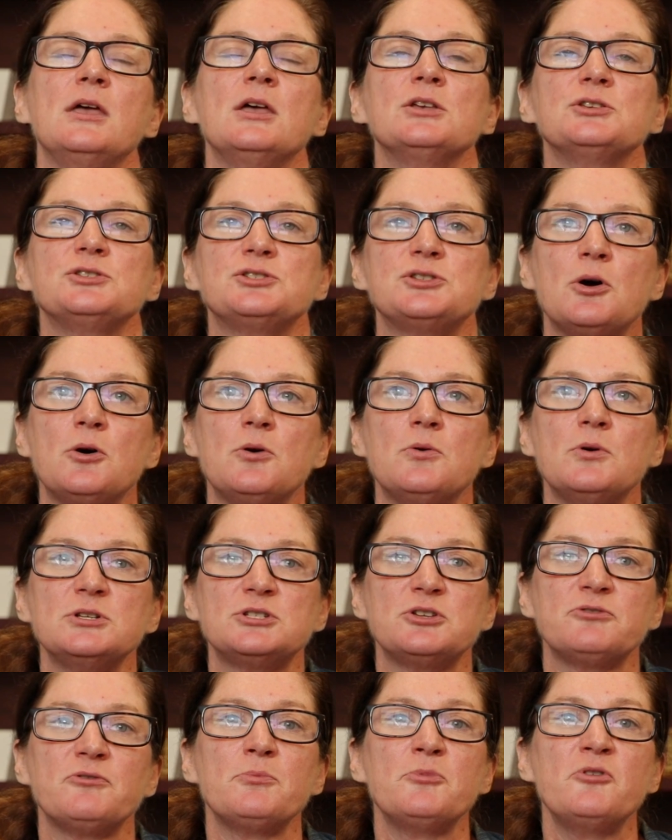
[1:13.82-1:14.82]
So
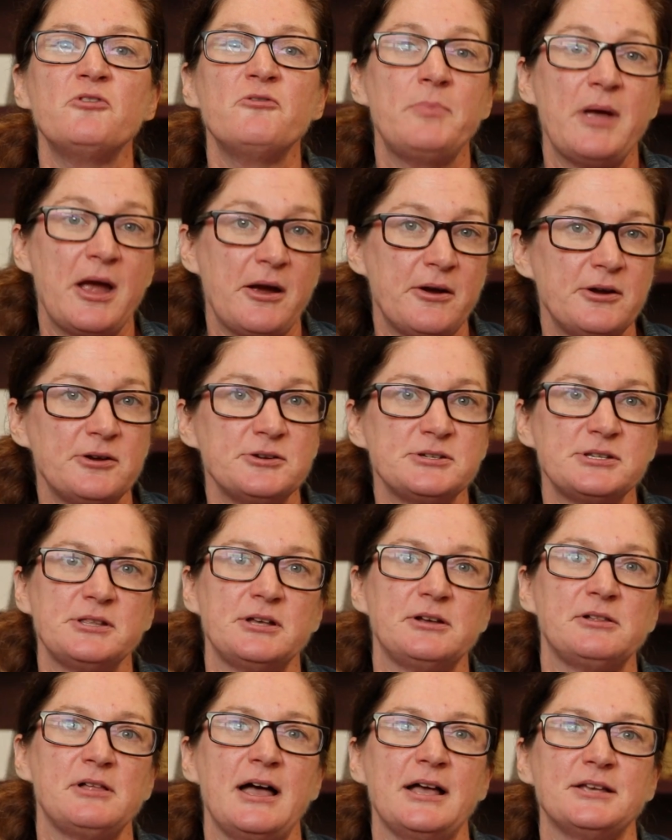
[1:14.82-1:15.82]
to remove barriers in
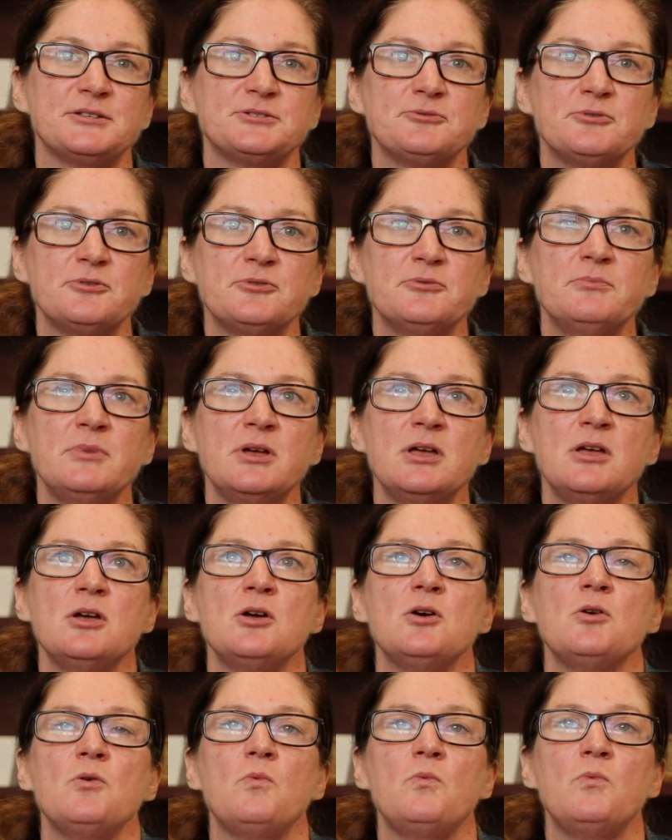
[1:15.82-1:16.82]
the classroom,
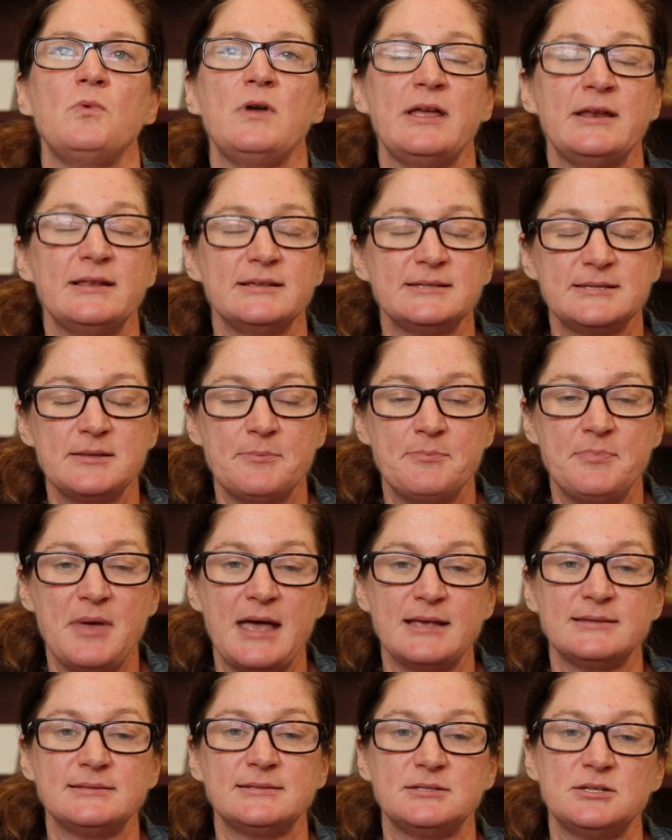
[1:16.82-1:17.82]
it is the
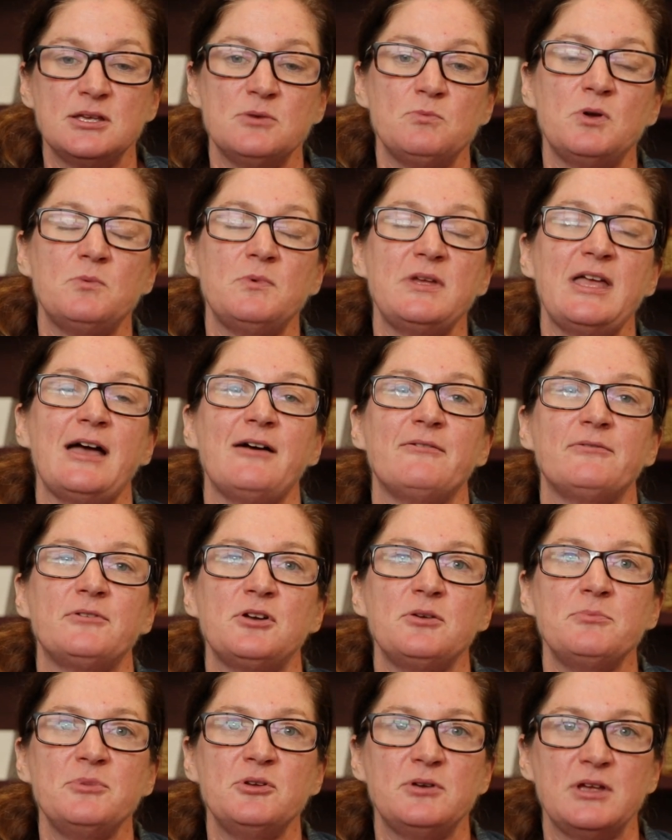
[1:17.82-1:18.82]
best when we have
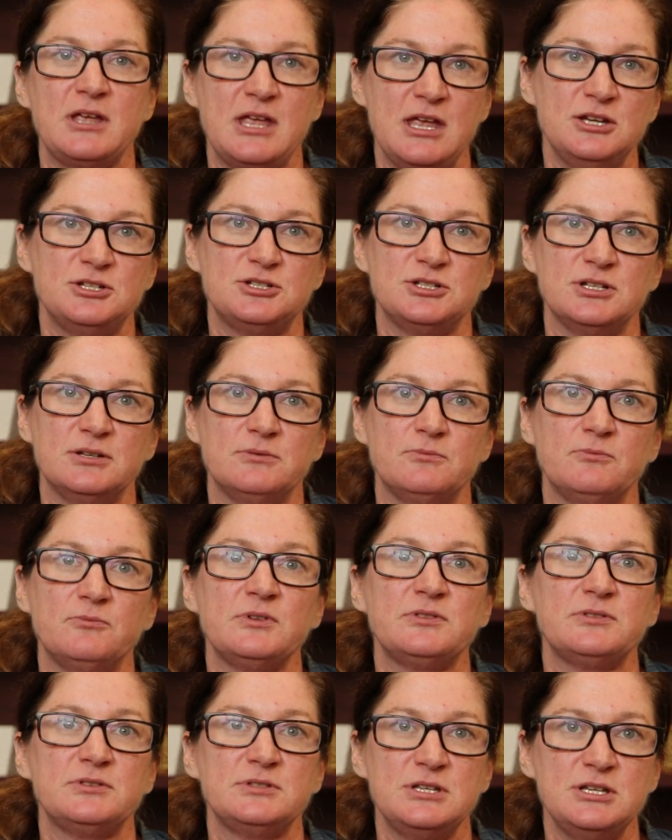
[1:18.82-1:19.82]
communication
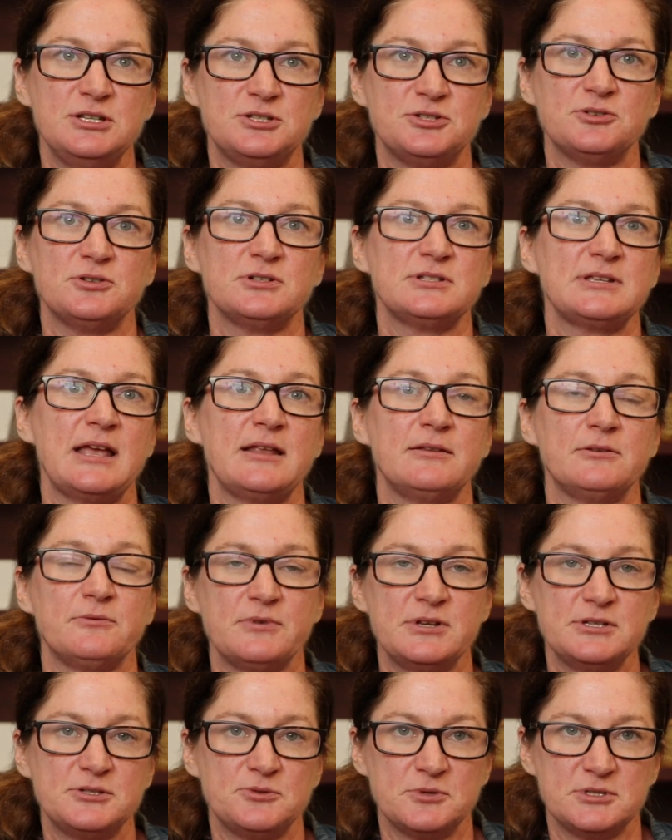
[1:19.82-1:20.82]
with teachers and the
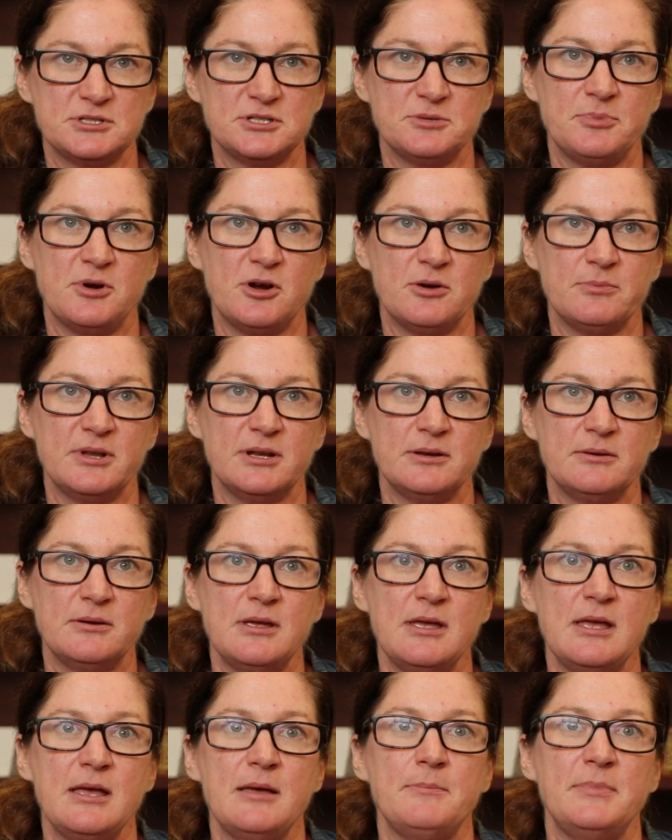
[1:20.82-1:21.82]
resource department,
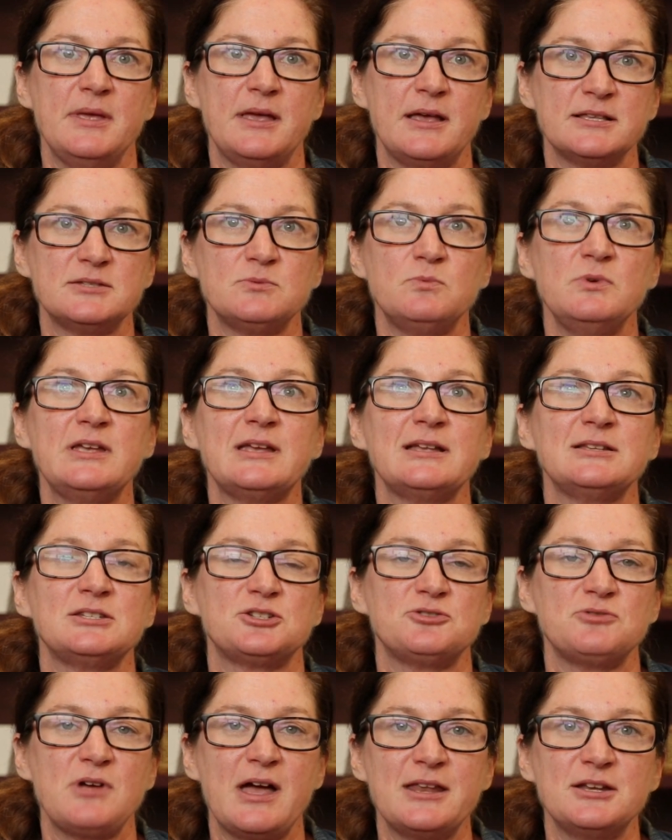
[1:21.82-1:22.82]
because we can
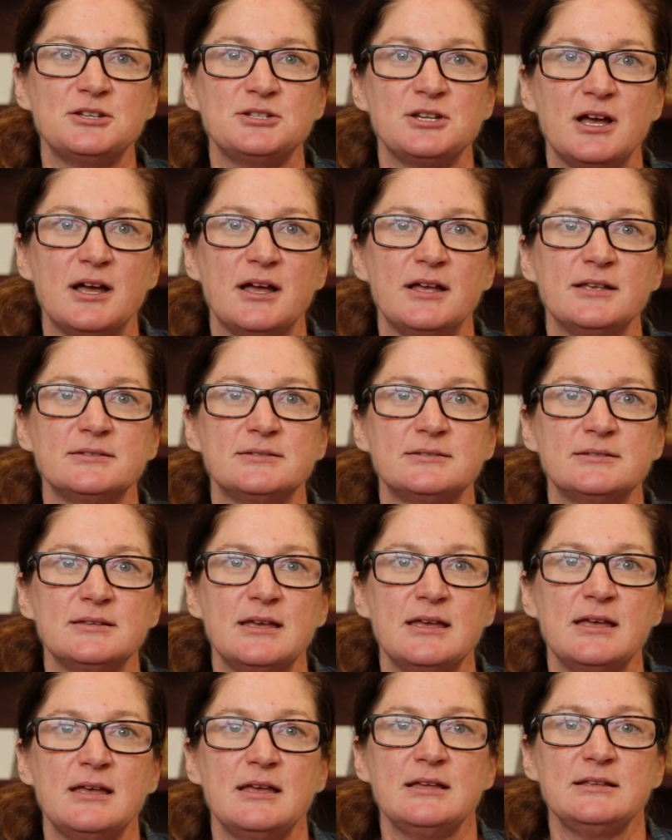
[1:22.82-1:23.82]
strategize
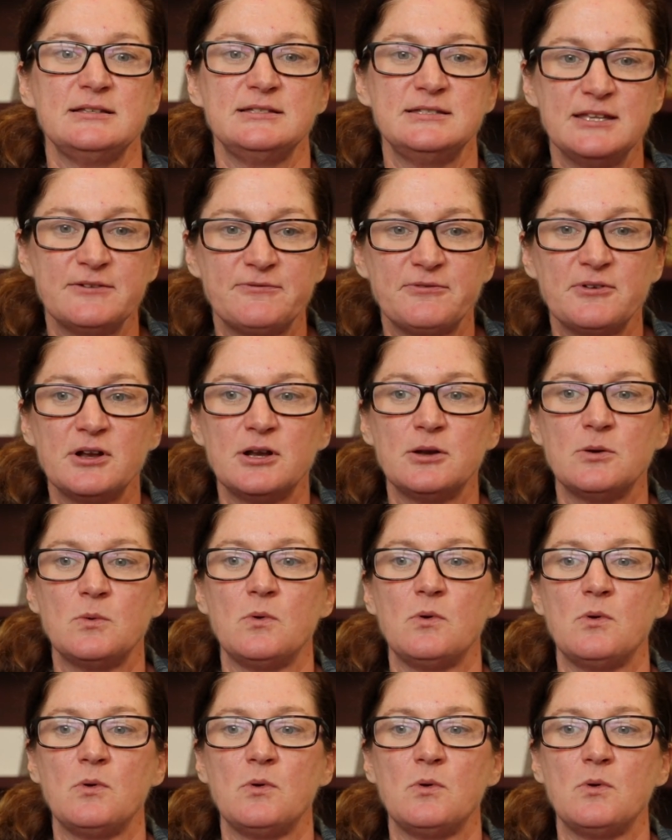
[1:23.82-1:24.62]
different